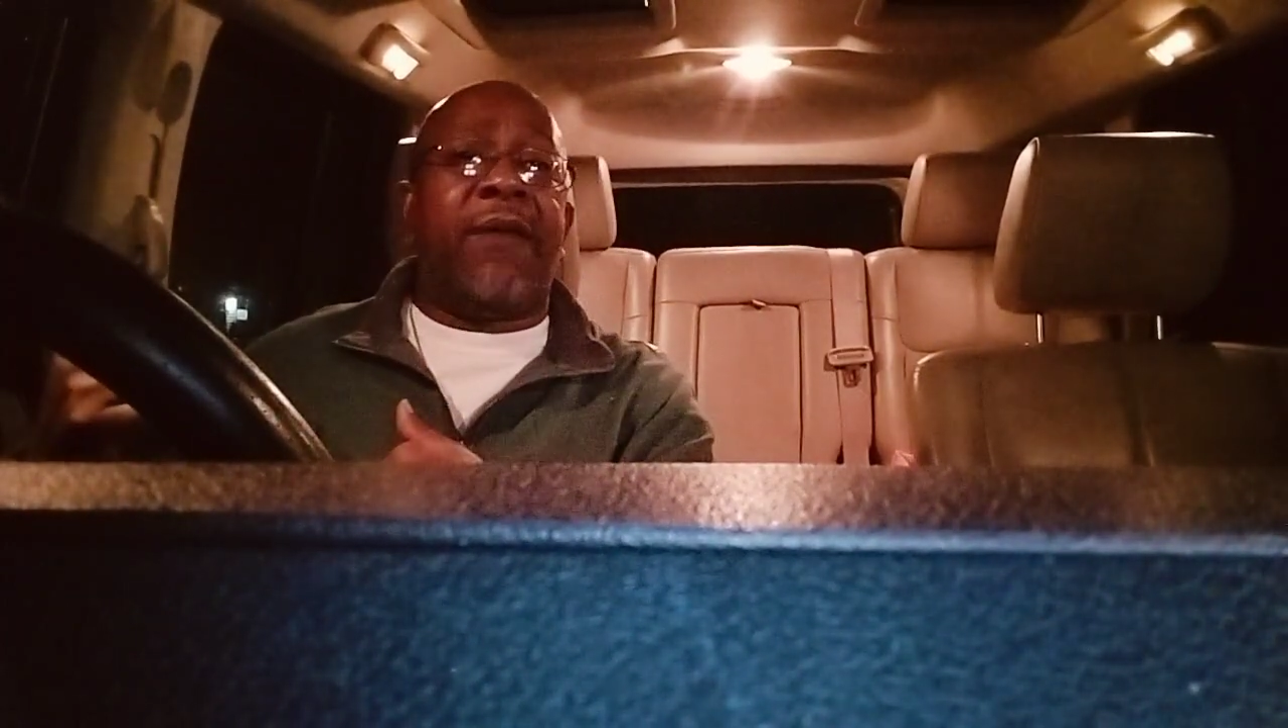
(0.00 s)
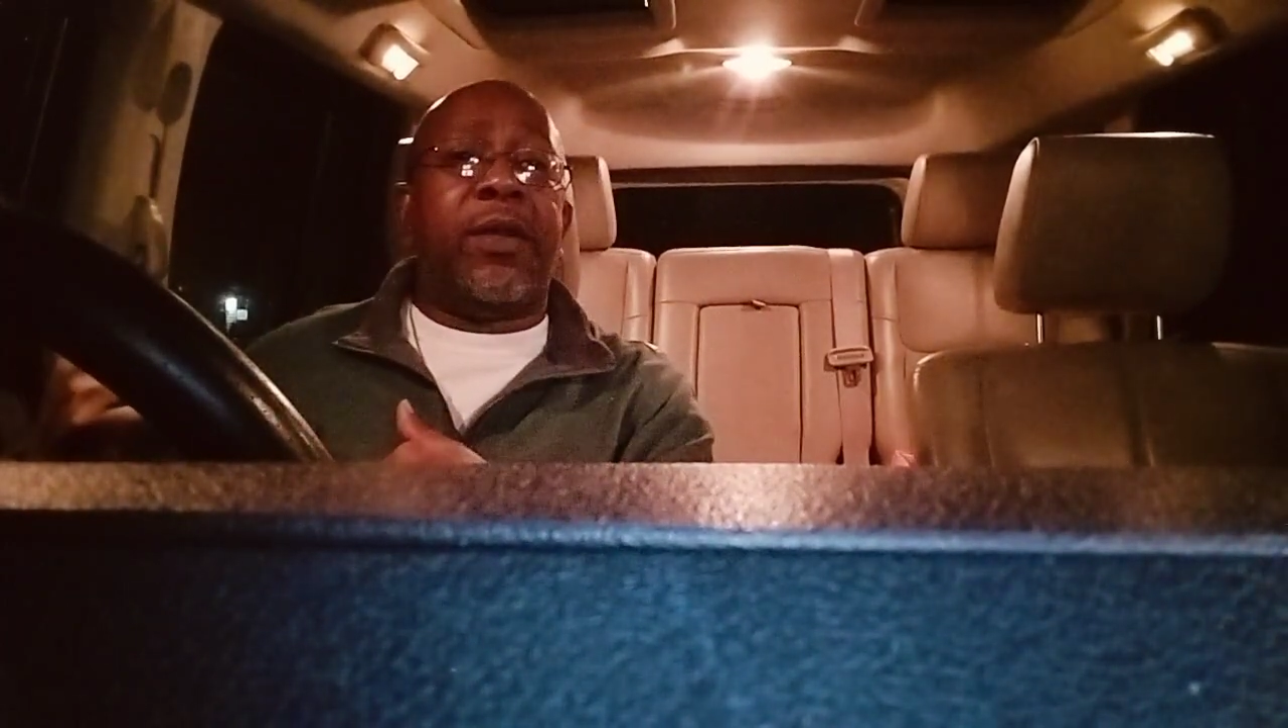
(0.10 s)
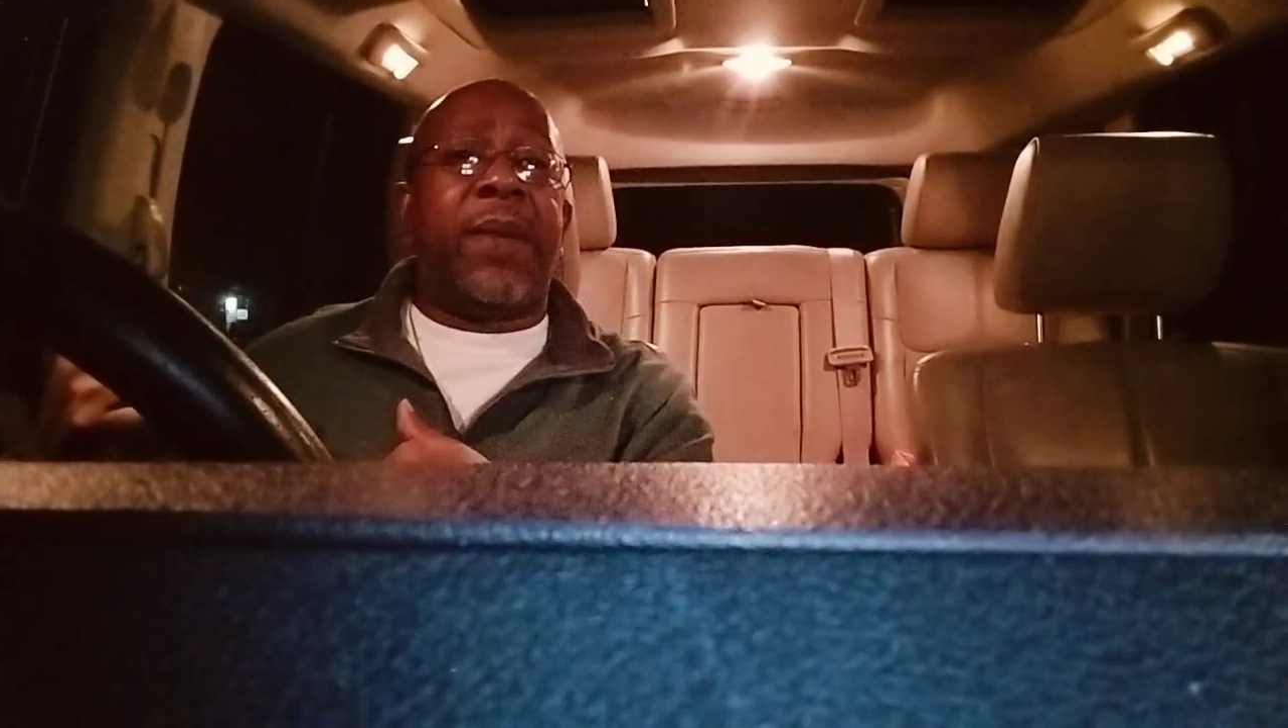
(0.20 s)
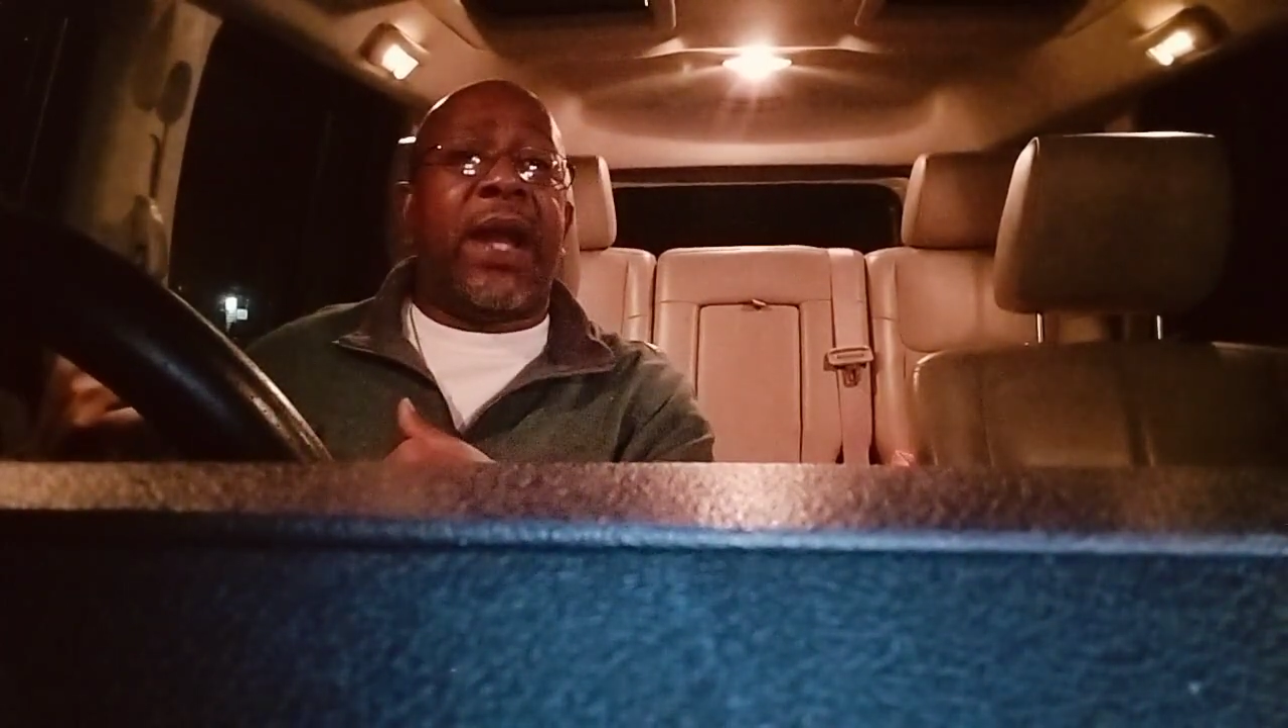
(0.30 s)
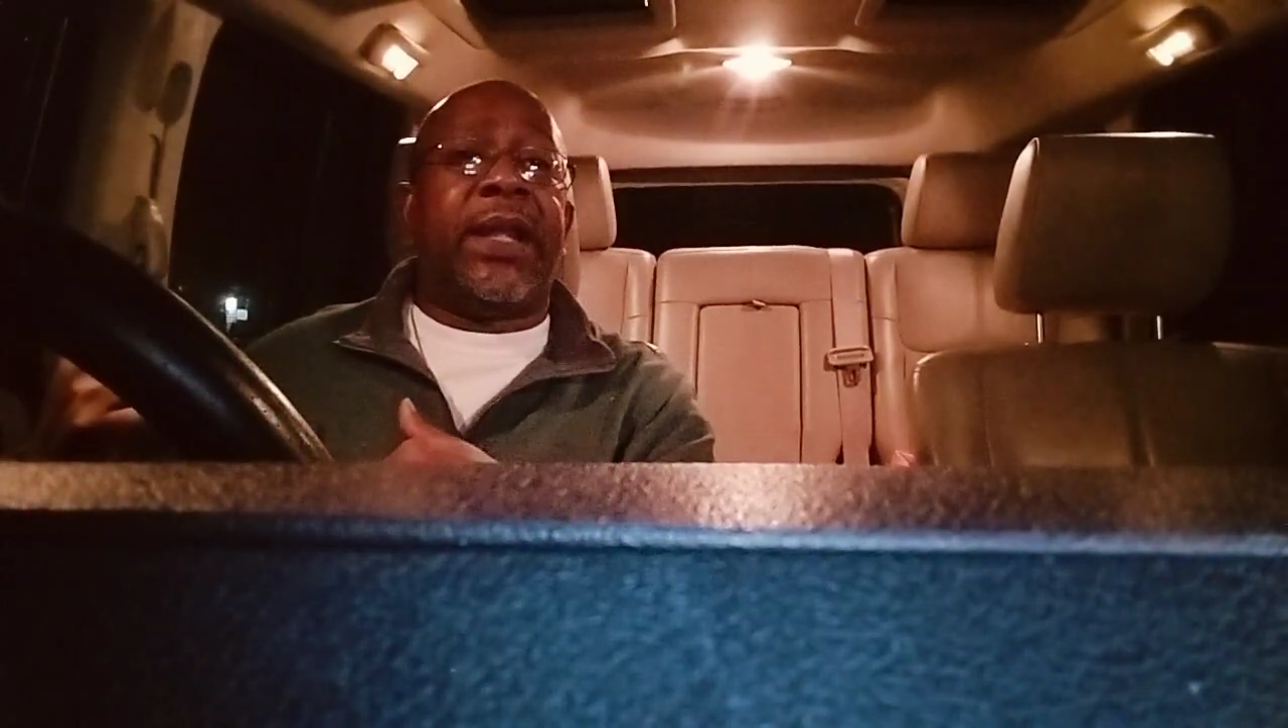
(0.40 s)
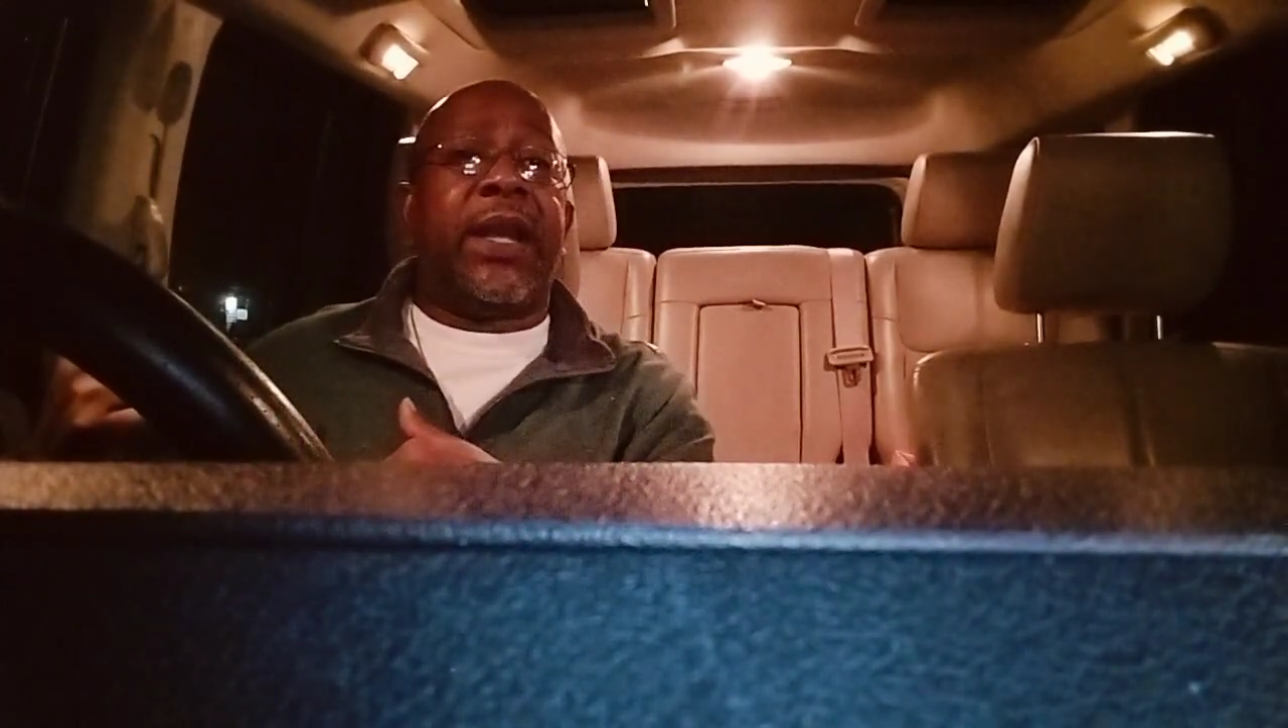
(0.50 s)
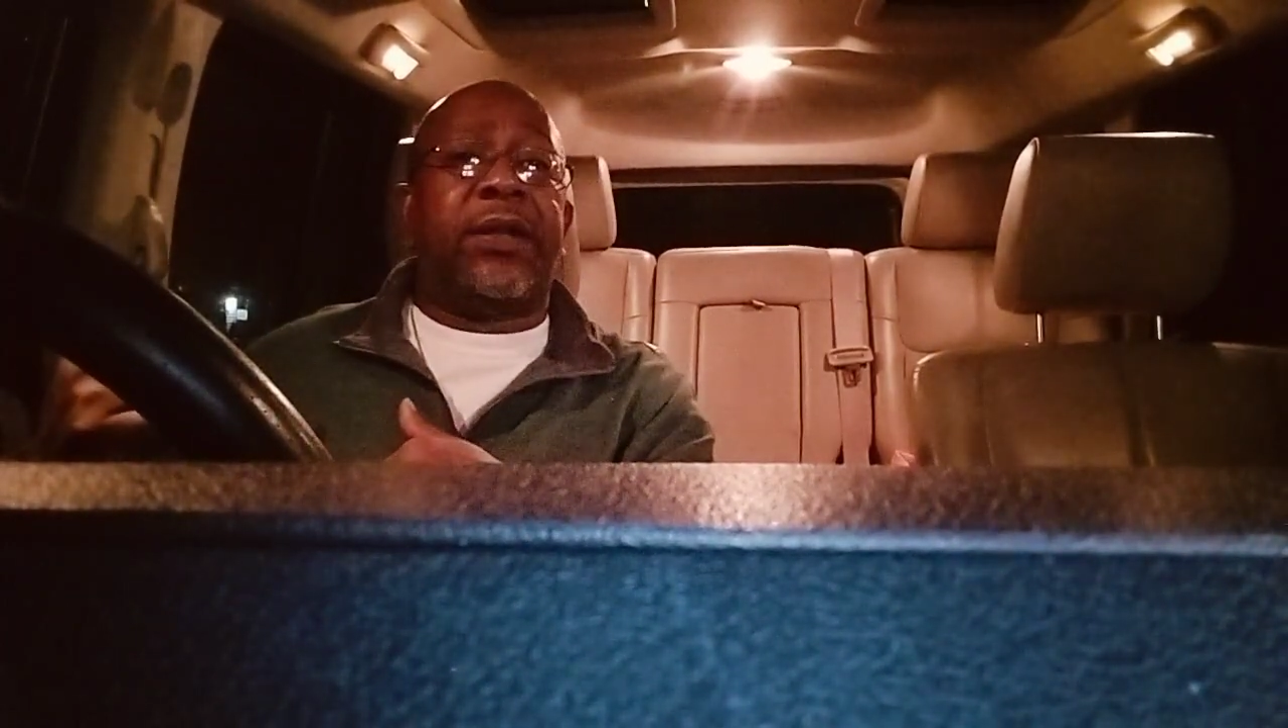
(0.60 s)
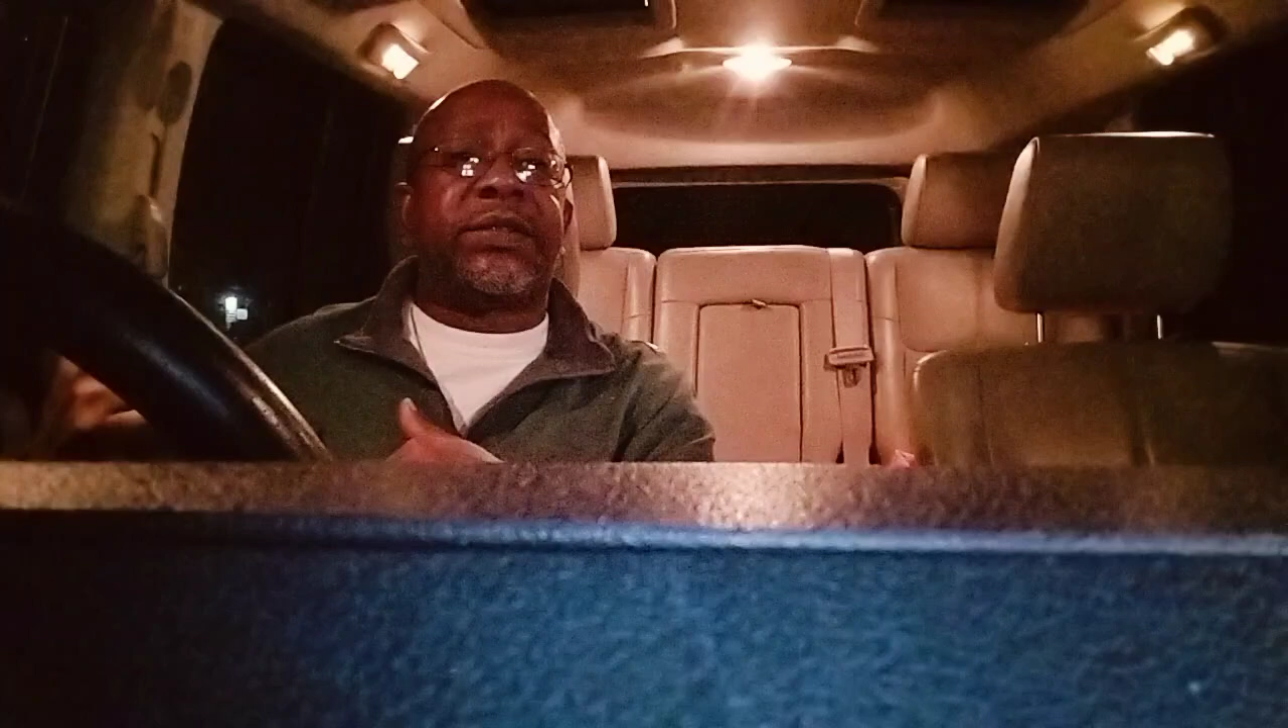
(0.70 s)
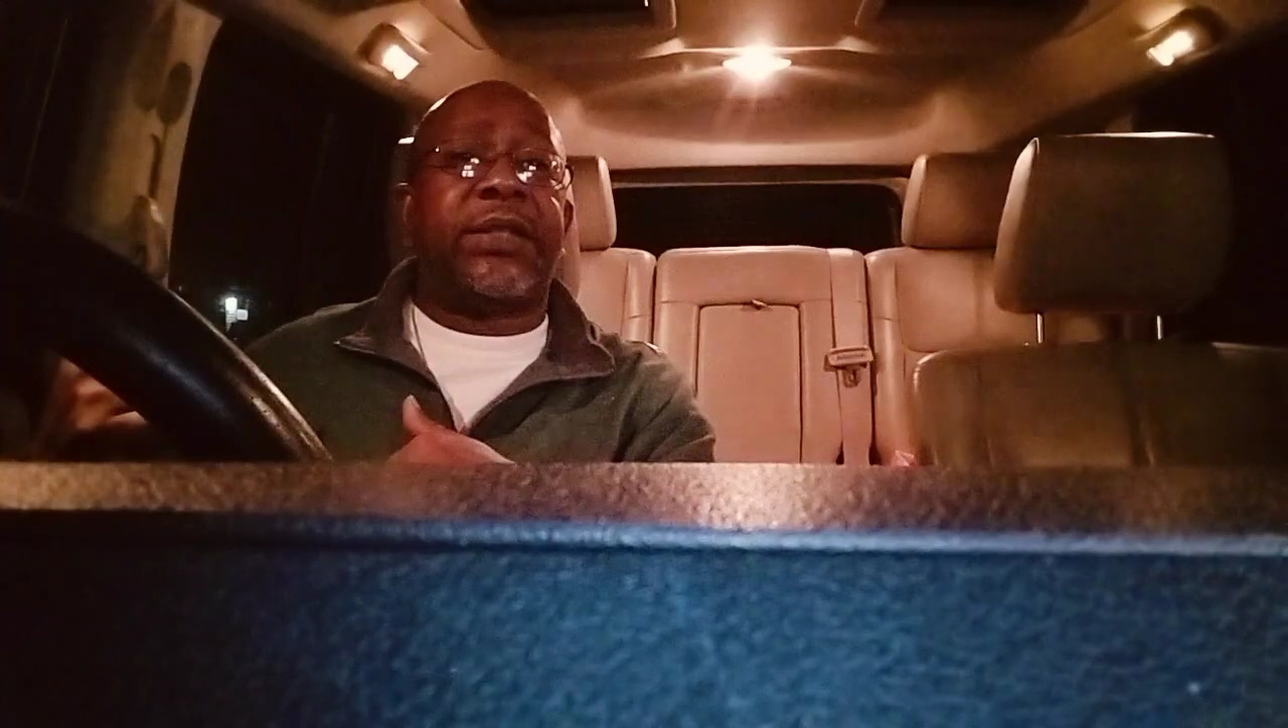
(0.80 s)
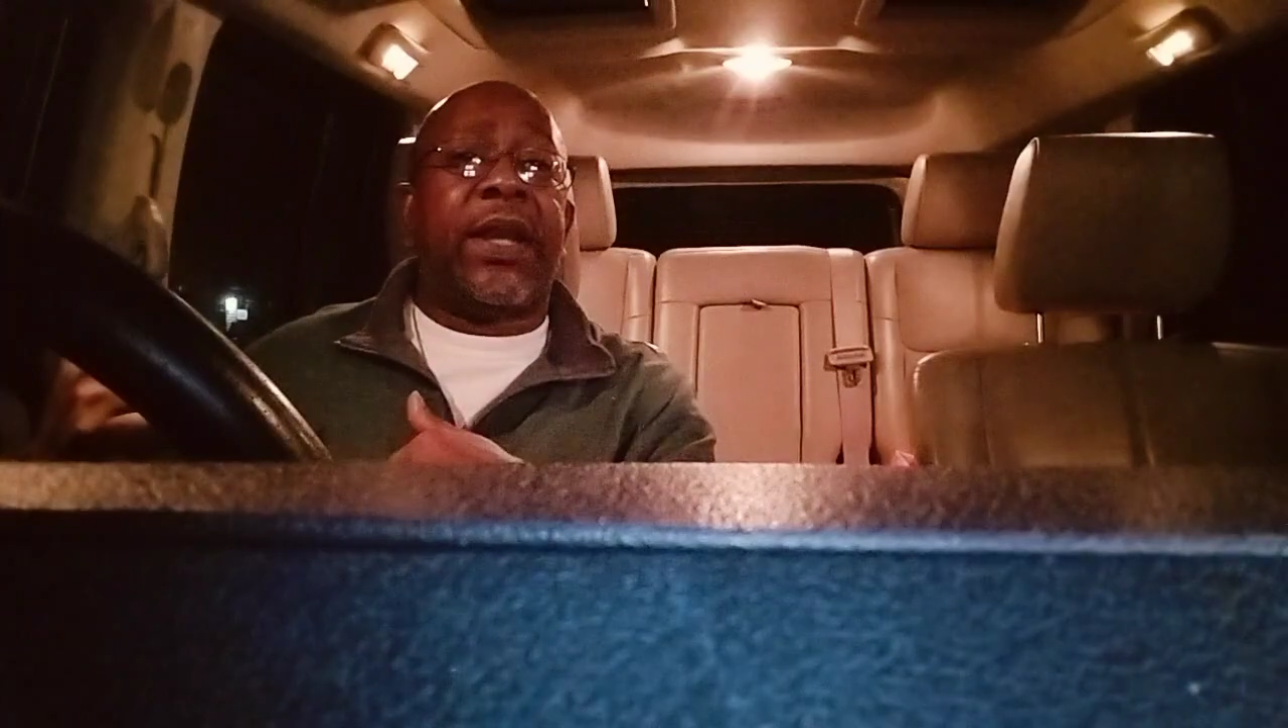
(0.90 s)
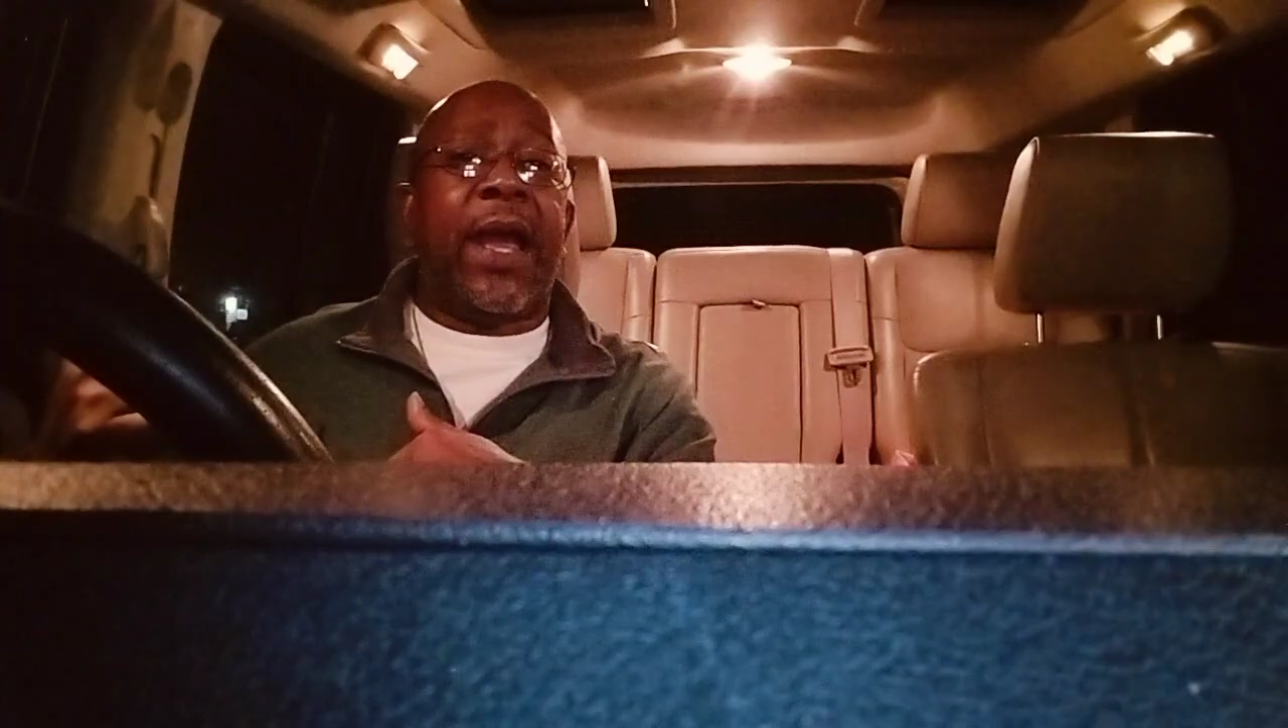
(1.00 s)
everybody else.